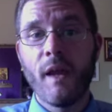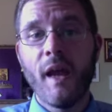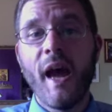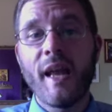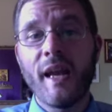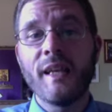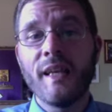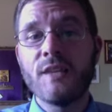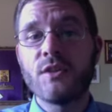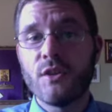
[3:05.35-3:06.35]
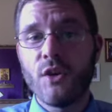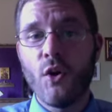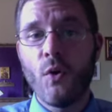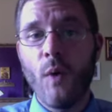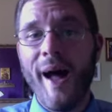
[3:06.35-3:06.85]
and I need to
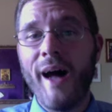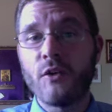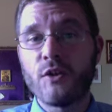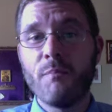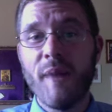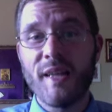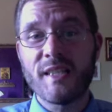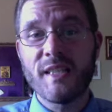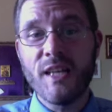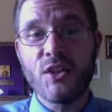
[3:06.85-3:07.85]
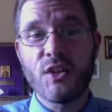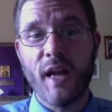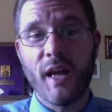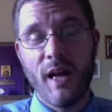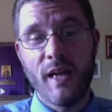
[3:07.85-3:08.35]
know how to best teach that
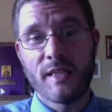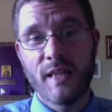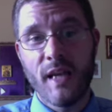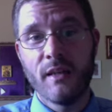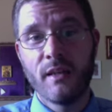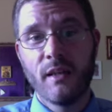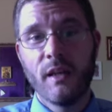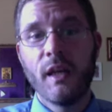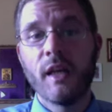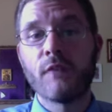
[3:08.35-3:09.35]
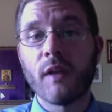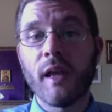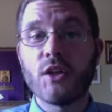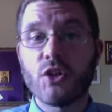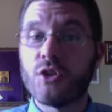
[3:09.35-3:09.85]
content in
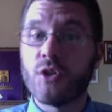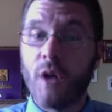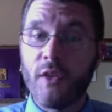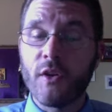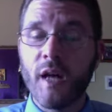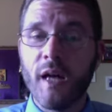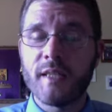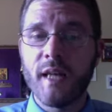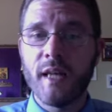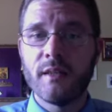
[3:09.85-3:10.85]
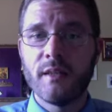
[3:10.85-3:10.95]
relation to other content,